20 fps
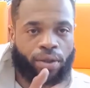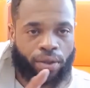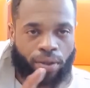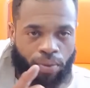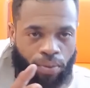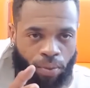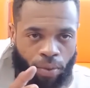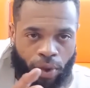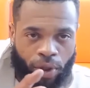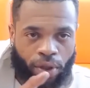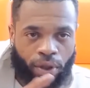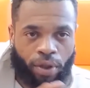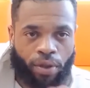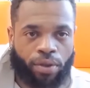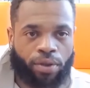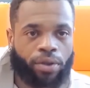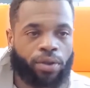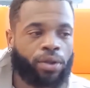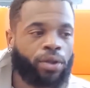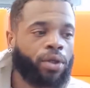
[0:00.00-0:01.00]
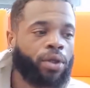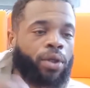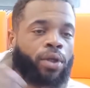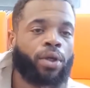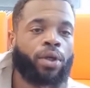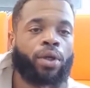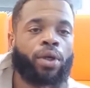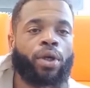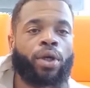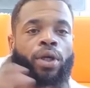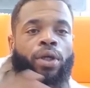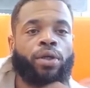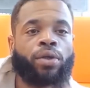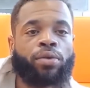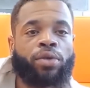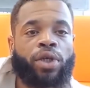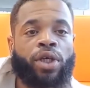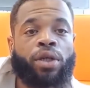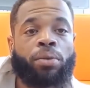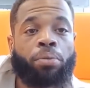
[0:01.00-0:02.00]
one of those. You
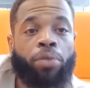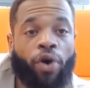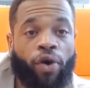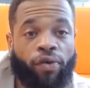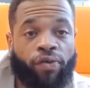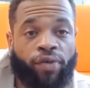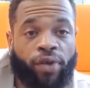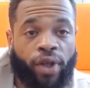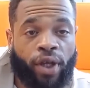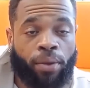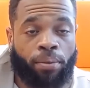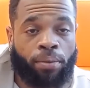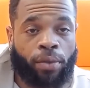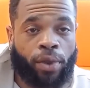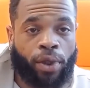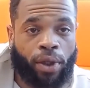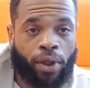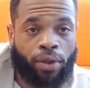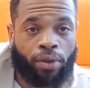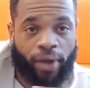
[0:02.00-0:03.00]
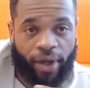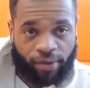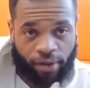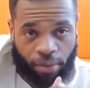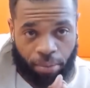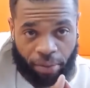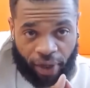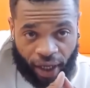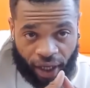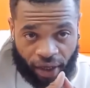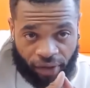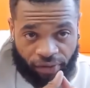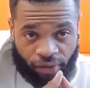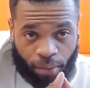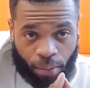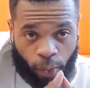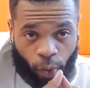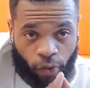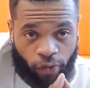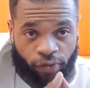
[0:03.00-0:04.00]
need both of them, and you have to pay for
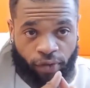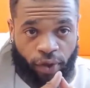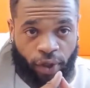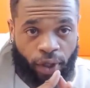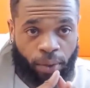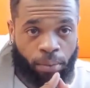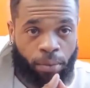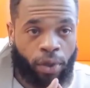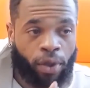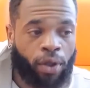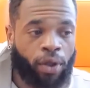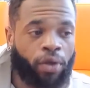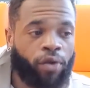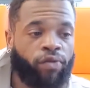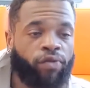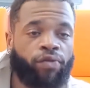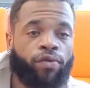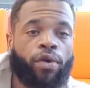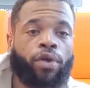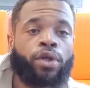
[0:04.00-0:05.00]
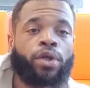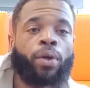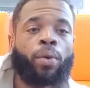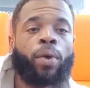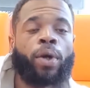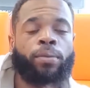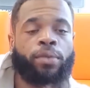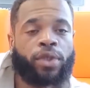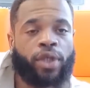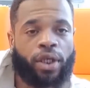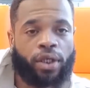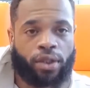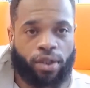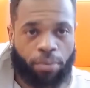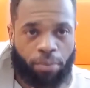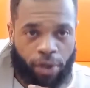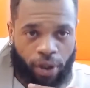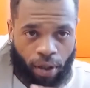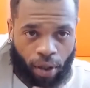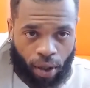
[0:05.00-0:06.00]
both of them for your website to
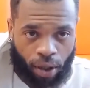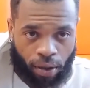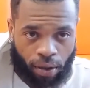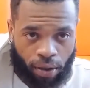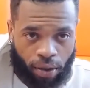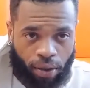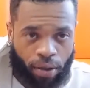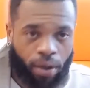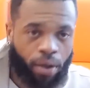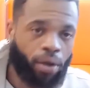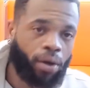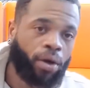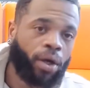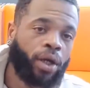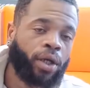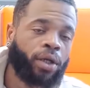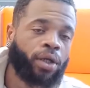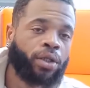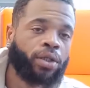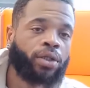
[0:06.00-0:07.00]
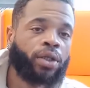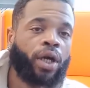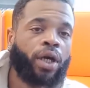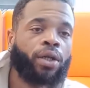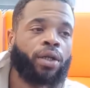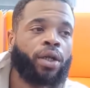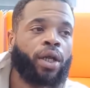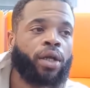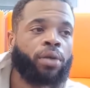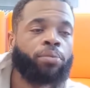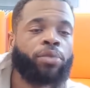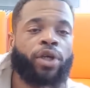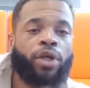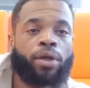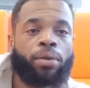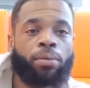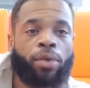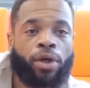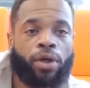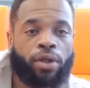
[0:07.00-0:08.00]
be on. All right, it's kind of like
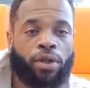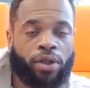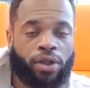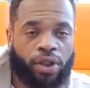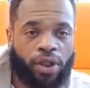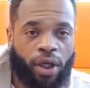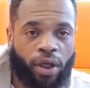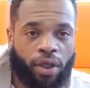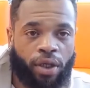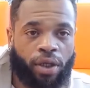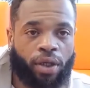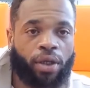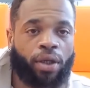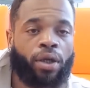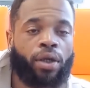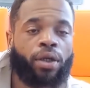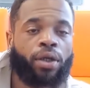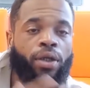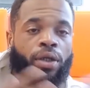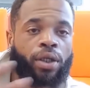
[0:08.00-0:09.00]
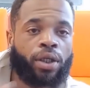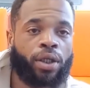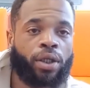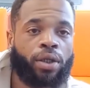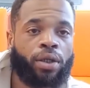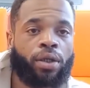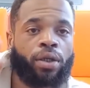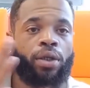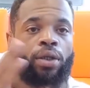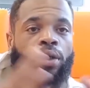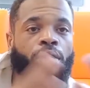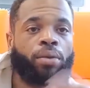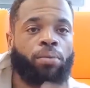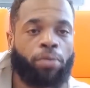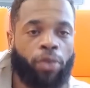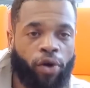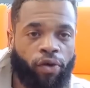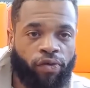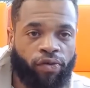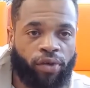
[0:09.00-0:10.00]
peanut butter and jelly. You need
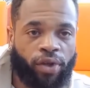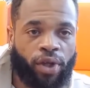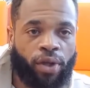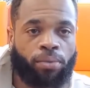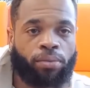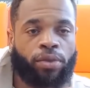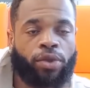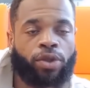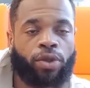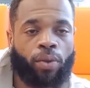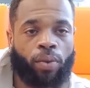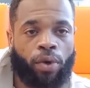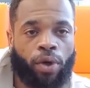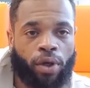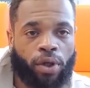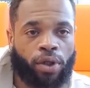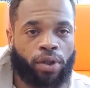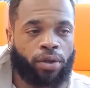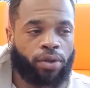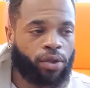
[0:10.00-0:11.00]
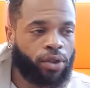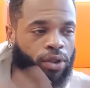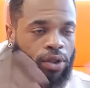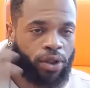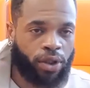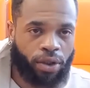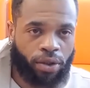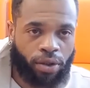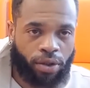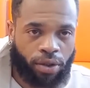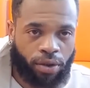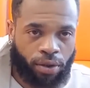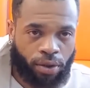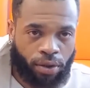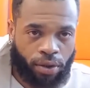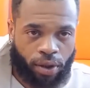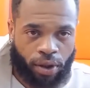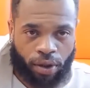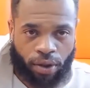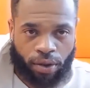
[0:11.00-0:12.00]
both of them to work. Cereal
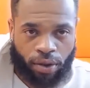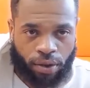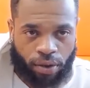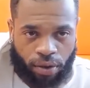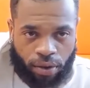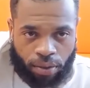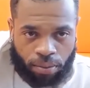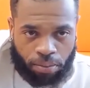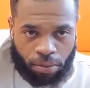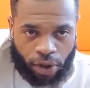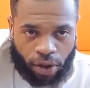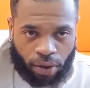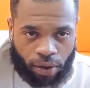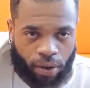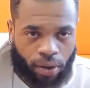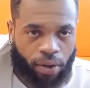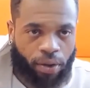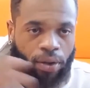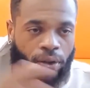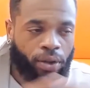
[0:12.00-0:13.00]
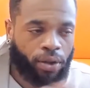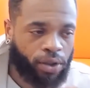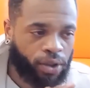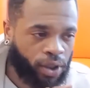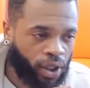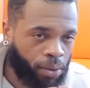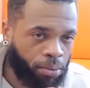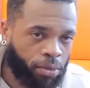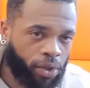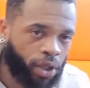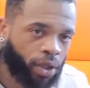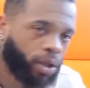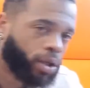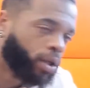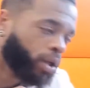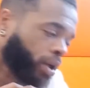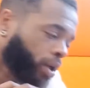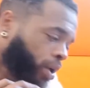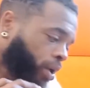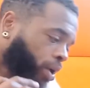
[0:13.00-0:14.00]
and milk, same thing.
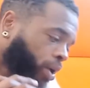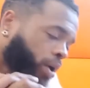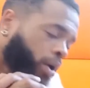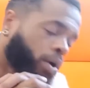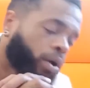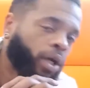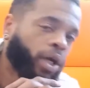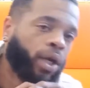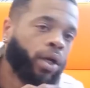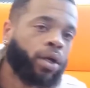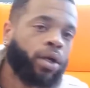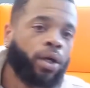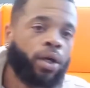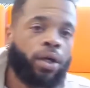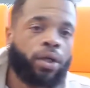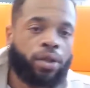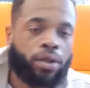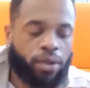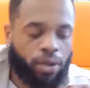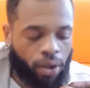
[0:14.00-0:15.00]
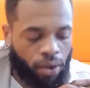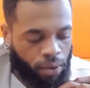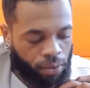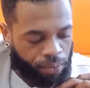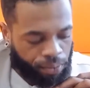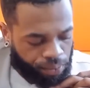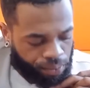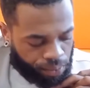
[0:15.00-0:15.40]
Okay, so